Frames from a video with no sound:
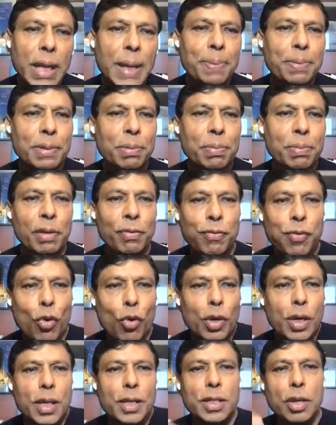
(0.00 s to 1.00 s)
keeps me
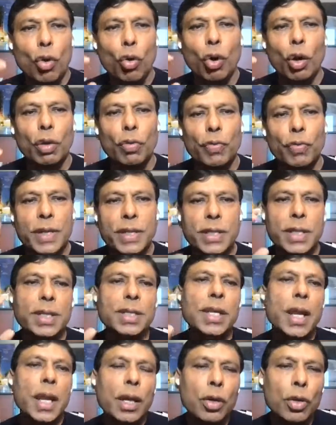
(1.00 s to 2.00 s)
focused always
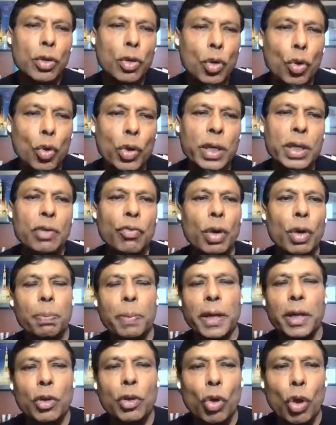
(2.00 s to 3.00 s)
is knowing what
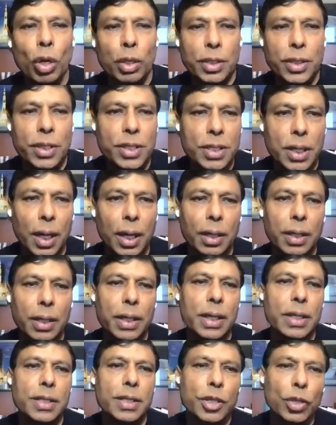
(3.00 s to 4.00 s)
my North Star
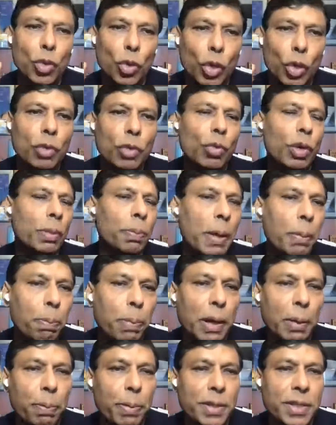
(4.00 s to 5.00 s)
is, knowing what my
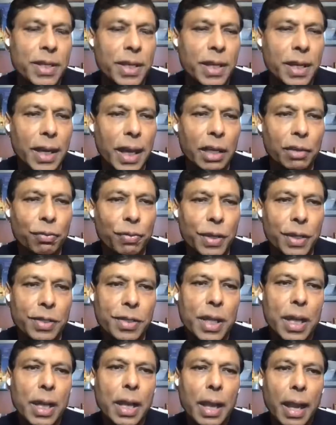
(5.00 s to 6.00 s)
purpose in life
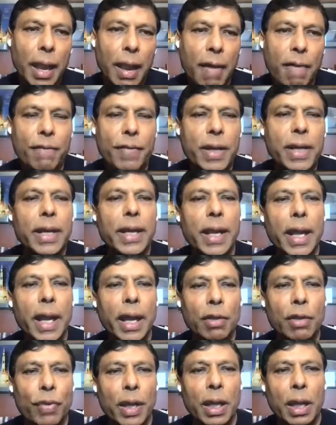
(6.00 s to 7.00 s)
is. Every day
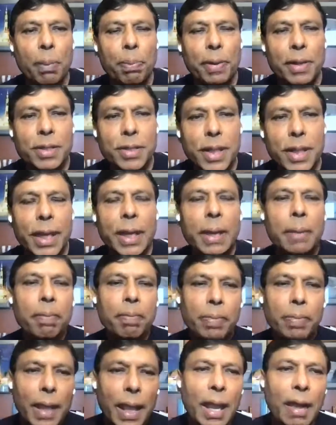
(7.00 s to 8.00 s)
I wake up and saying,
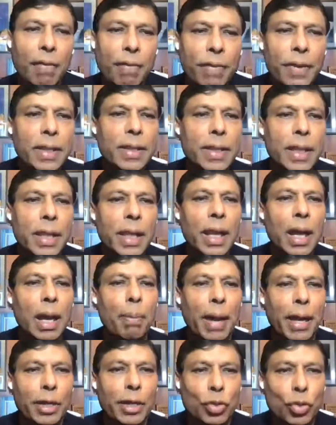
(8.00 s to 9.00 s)
everything
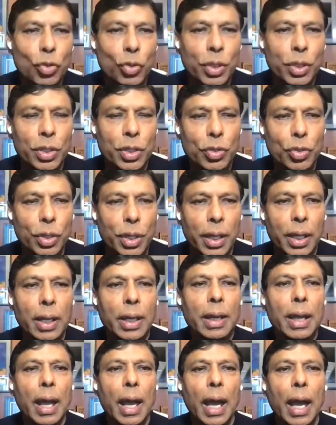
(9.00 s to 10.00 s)
am I doing
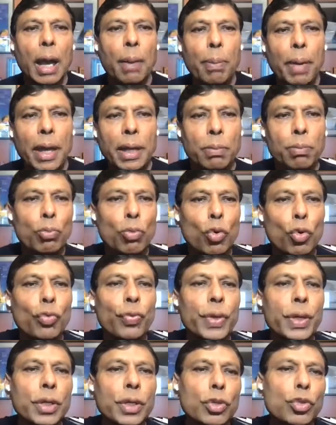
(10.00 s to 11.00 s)
today, am I
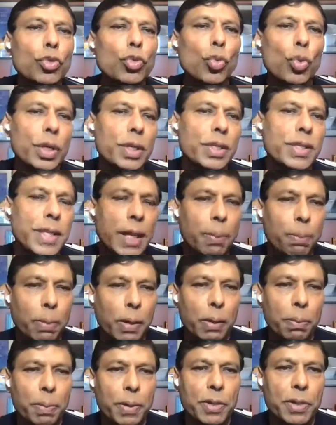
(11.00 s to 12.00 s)
moving towards that
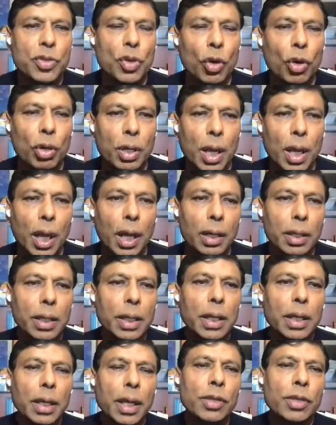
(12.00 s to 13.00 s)
purpose or not?
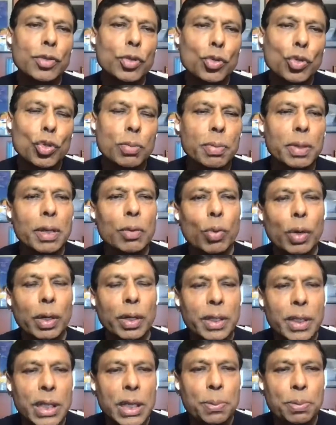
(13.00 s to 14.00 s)
And so to me,
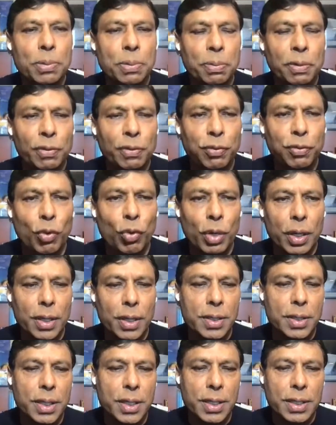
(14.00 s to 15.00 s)
what keeps me
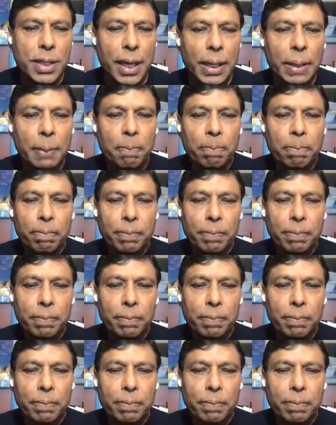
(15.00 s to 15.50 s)
focused is that,